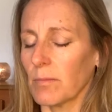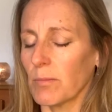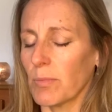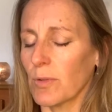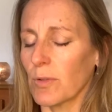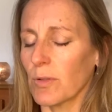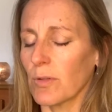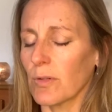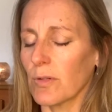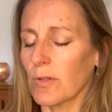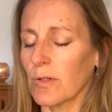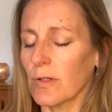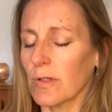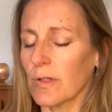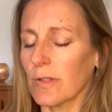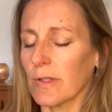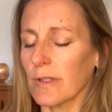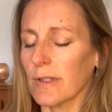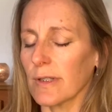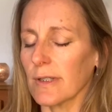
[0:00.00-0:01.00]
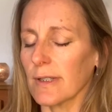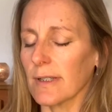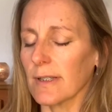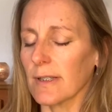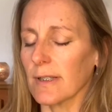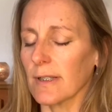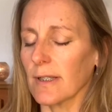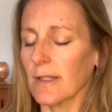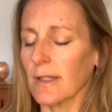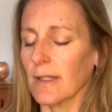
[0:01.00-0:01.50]

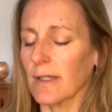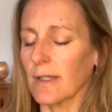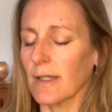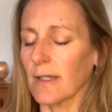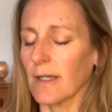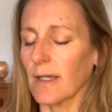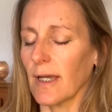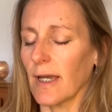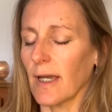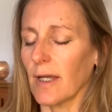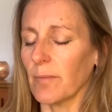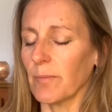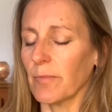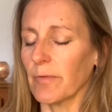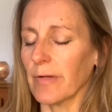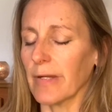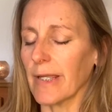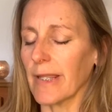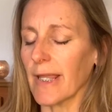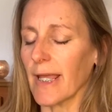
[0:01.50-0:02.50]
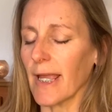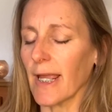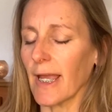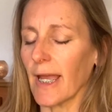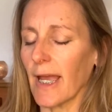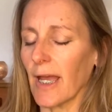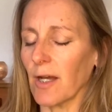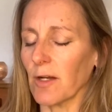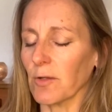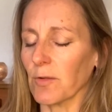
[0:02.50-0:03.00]
Pause. And breathing
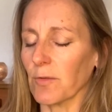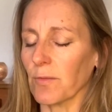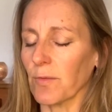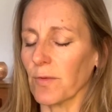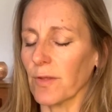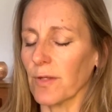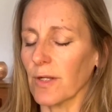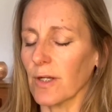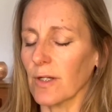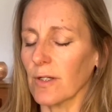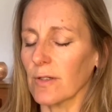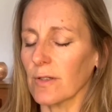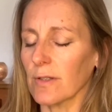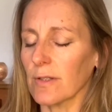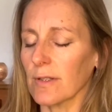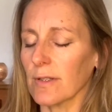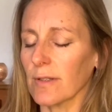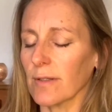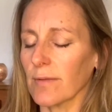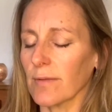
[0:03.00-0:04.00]
out through the nose.